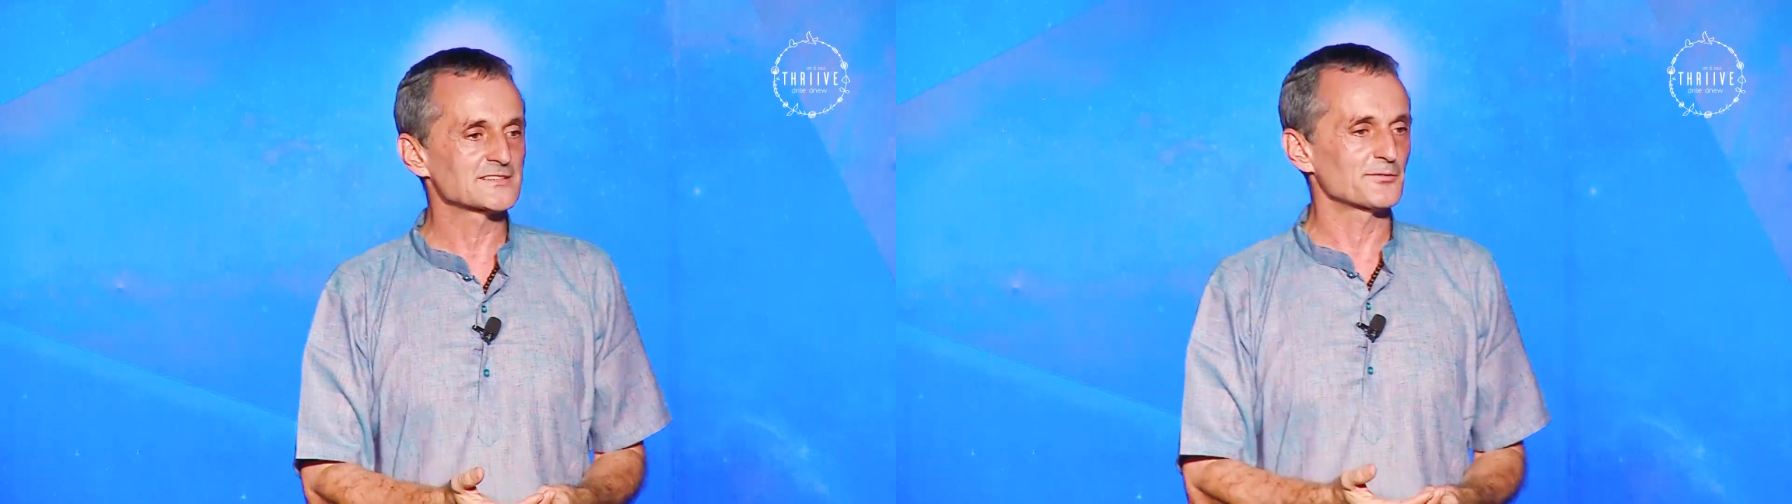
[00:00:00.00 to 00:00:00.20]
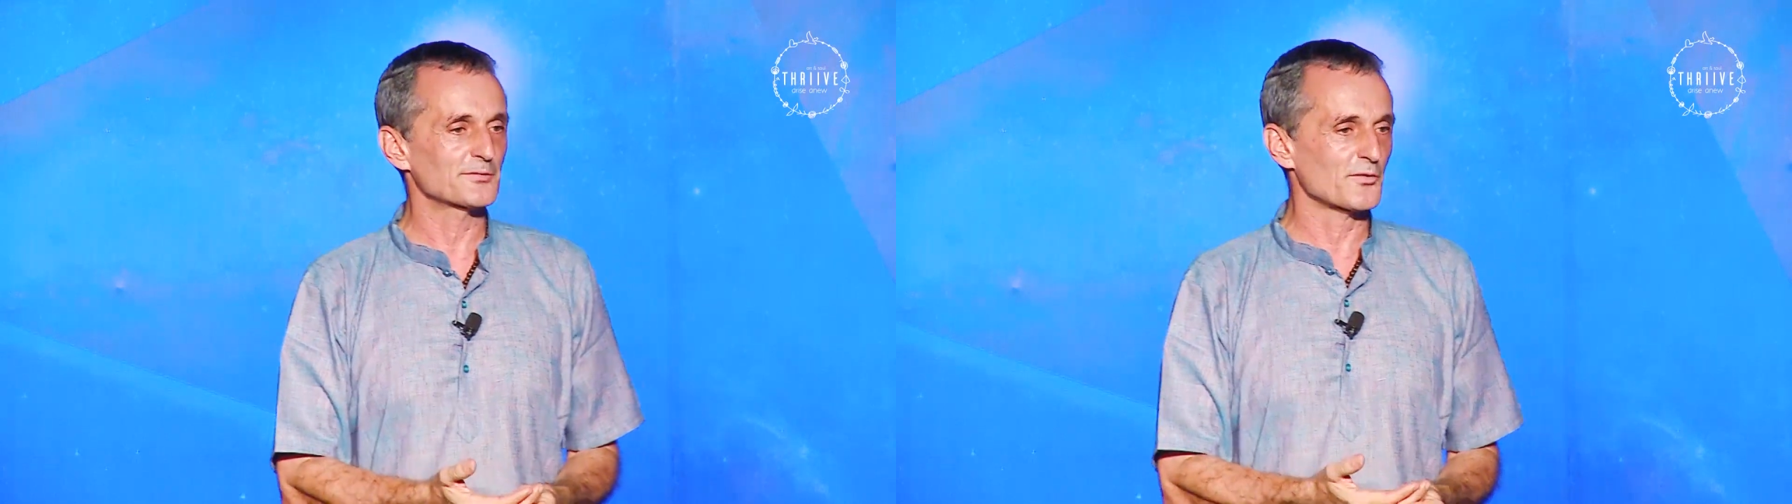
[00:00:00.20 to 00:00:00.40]

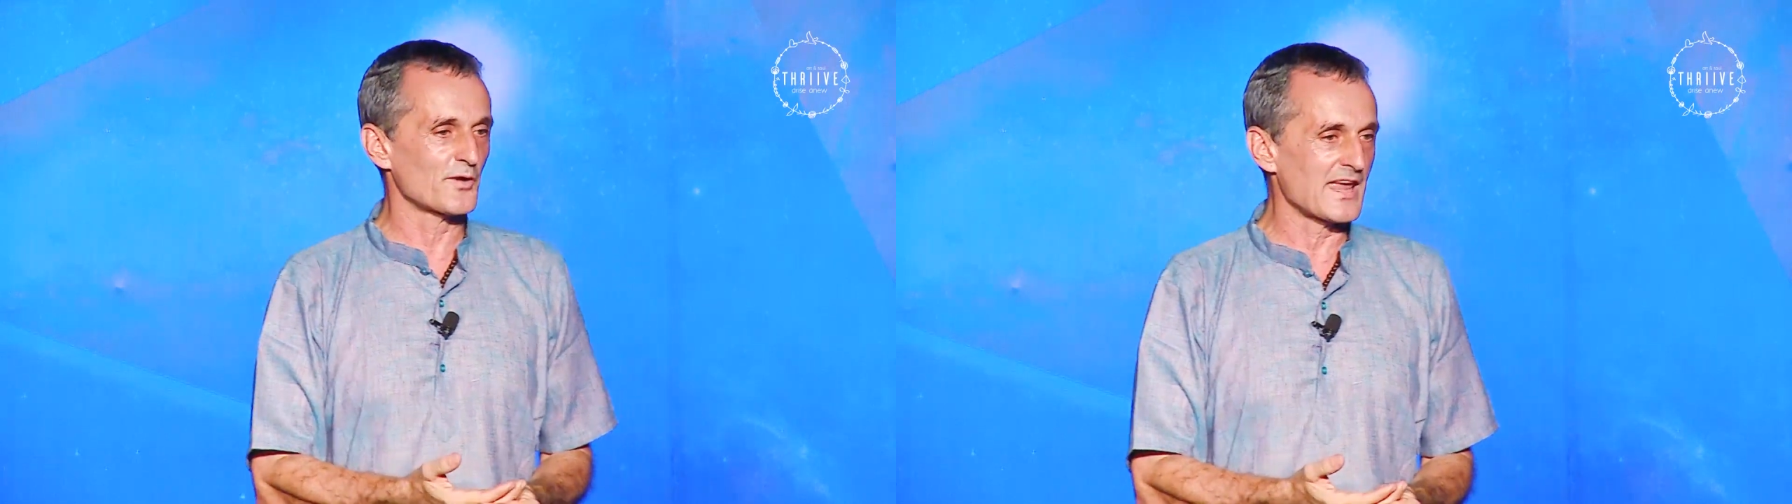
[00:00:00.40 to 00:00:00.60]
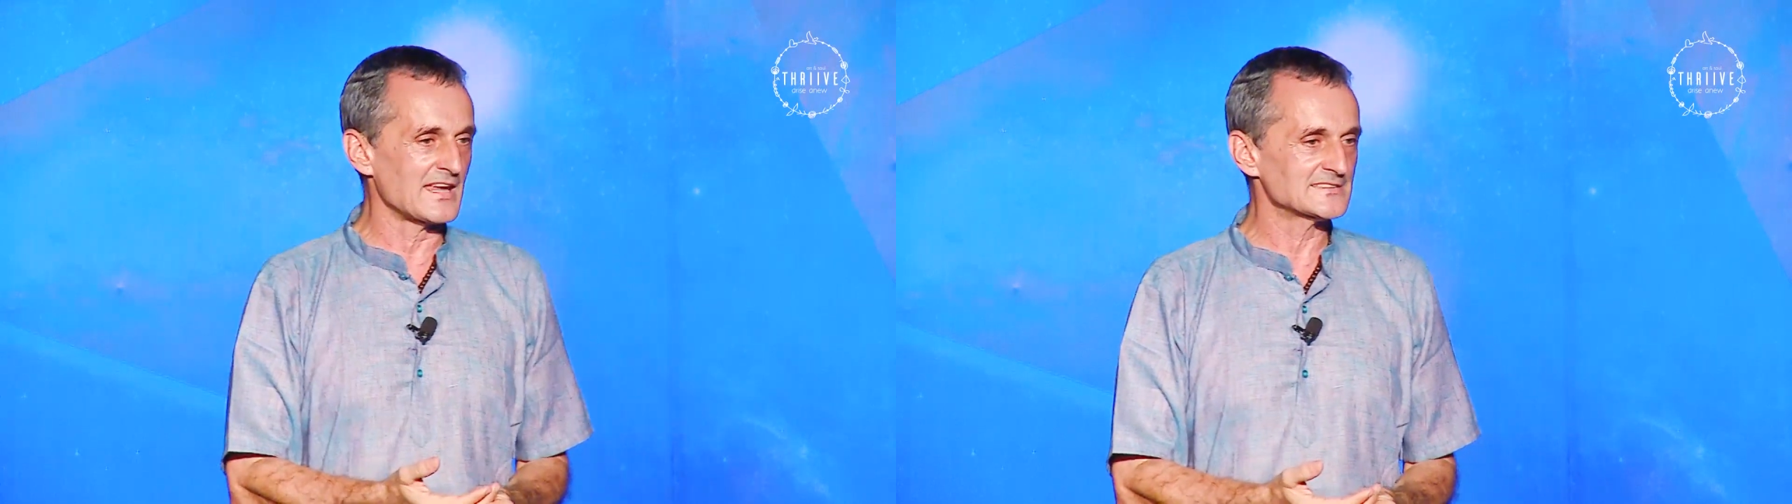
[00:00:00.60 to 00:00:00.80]
of
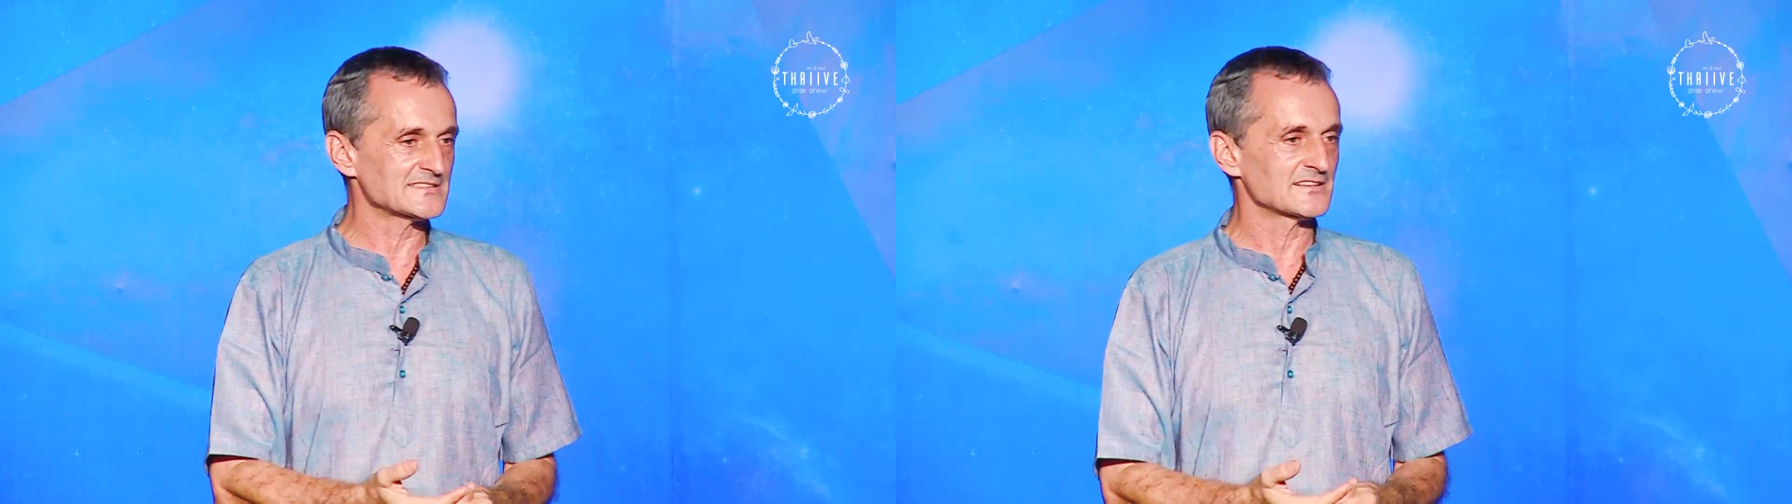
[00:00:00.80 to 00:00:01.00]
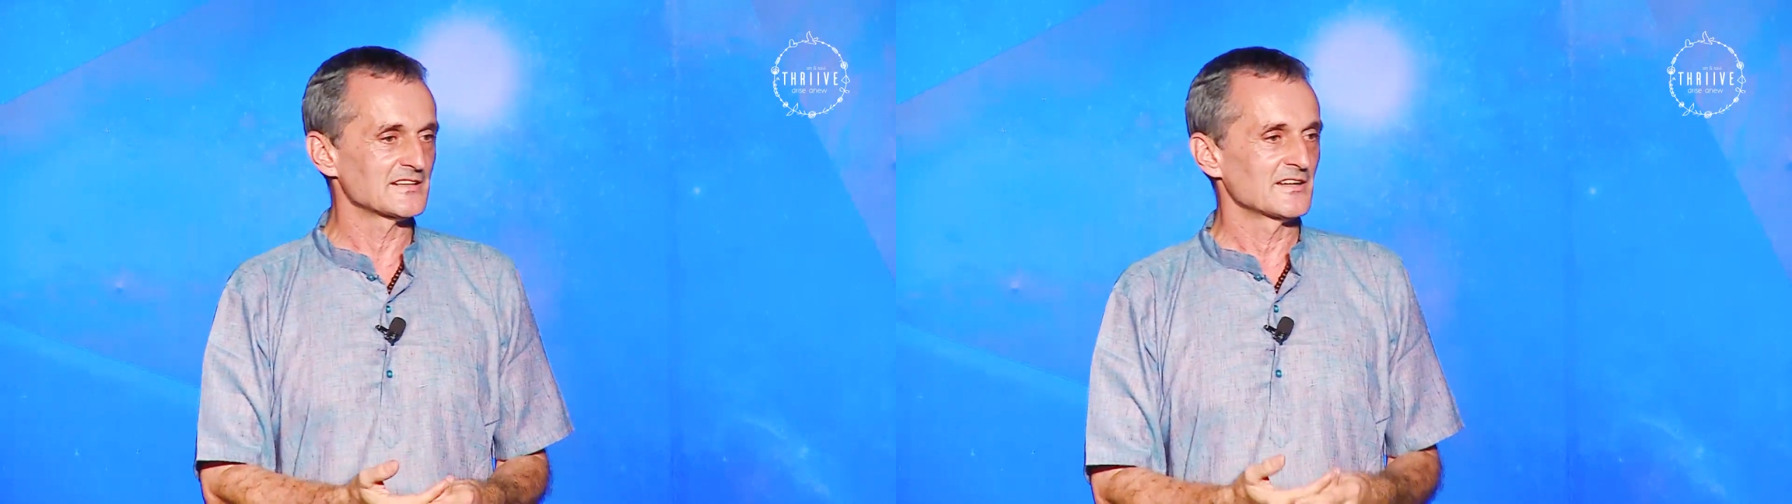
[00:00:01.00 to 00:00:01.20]
grace,